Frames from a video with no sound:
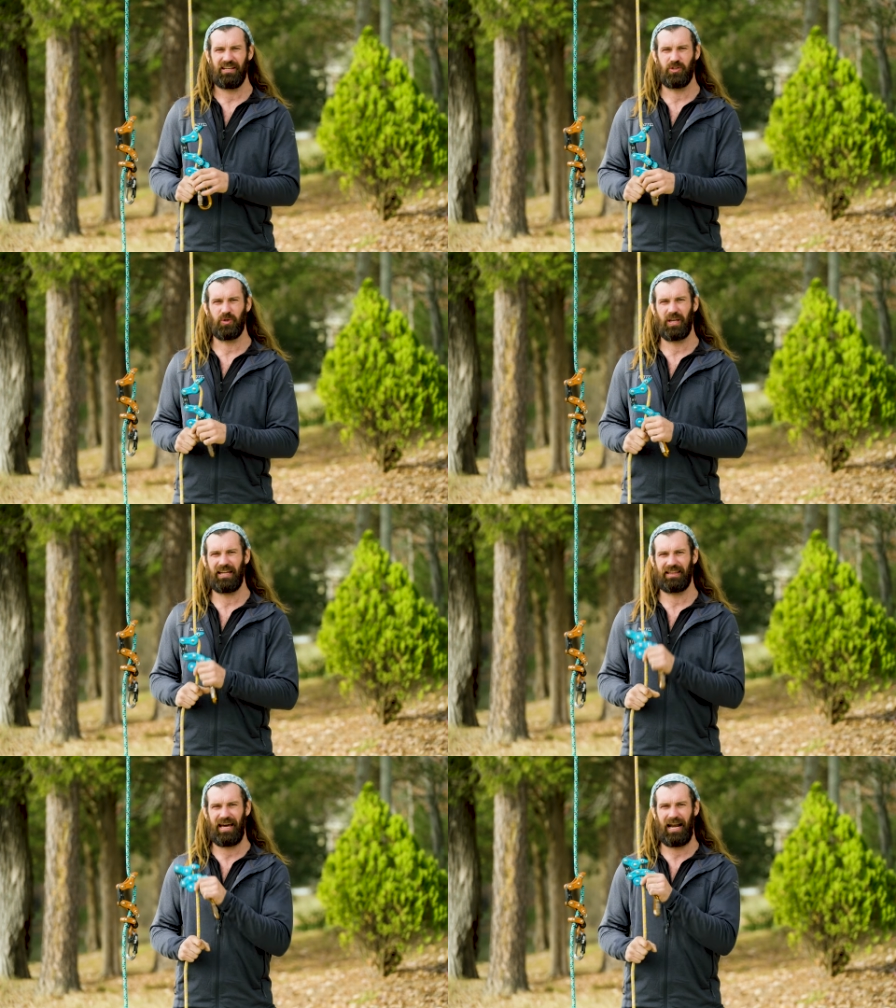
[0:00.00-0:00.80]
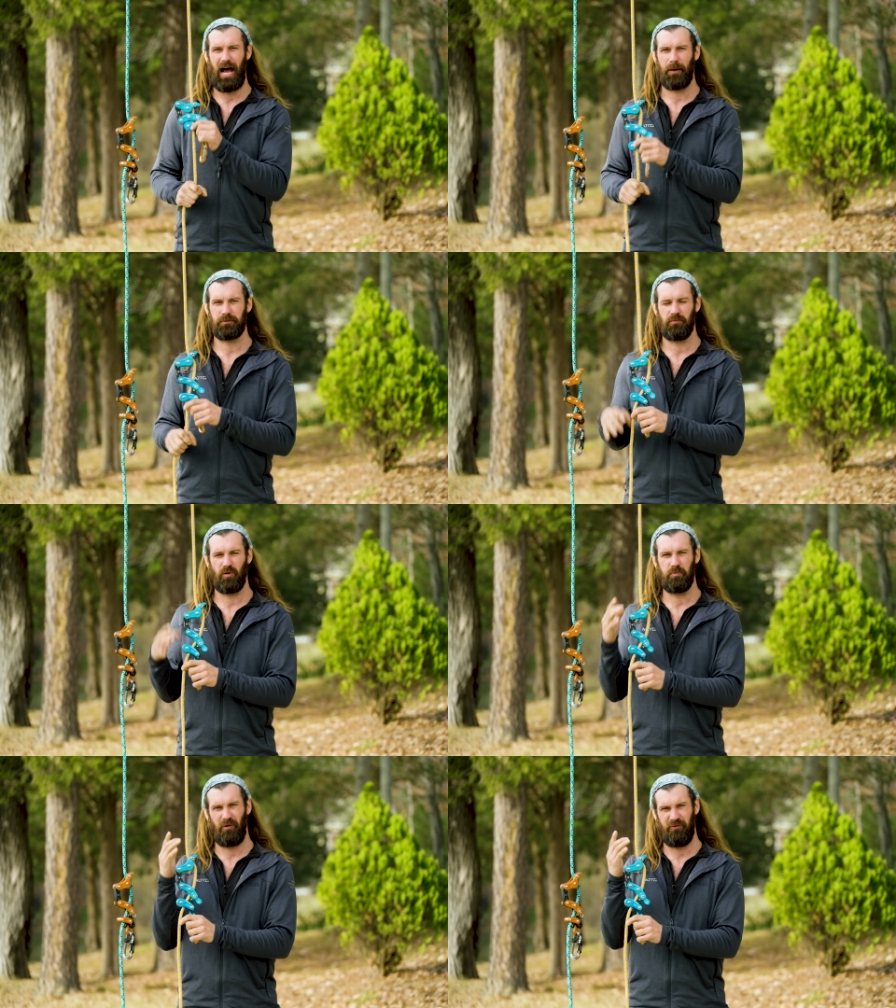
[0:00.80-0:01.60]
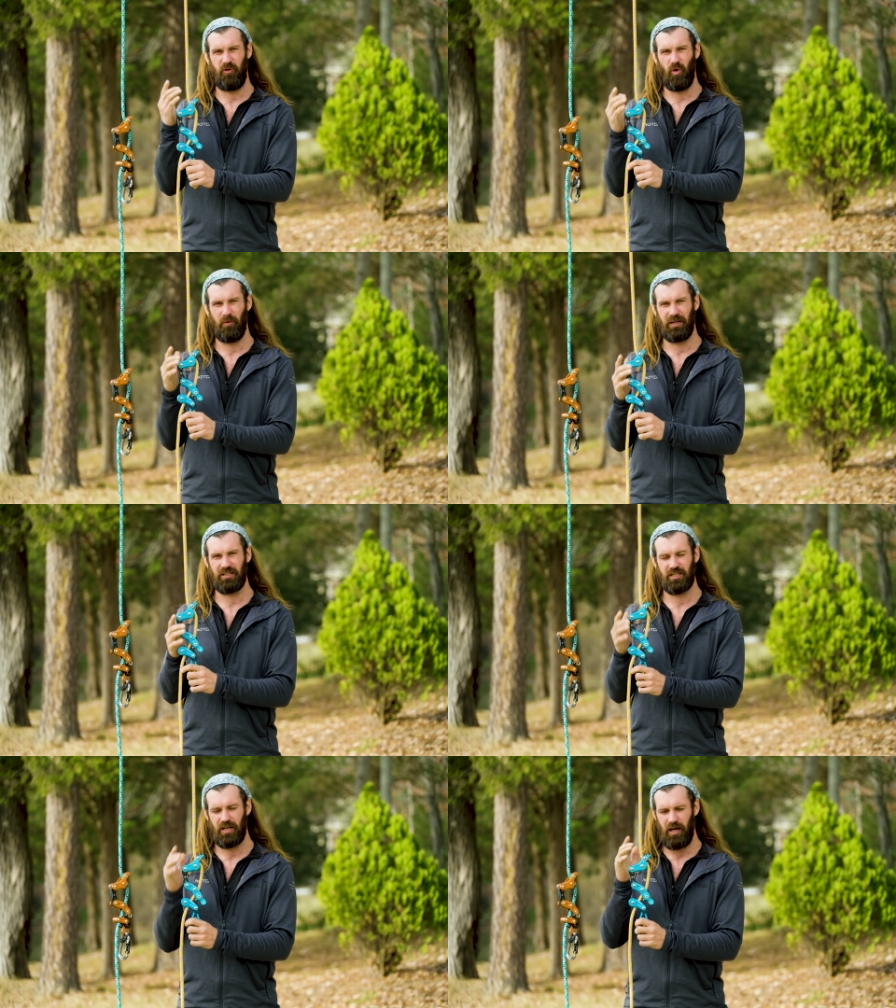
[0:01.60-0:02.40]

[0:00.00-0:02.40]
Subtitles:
to get that optimal performance.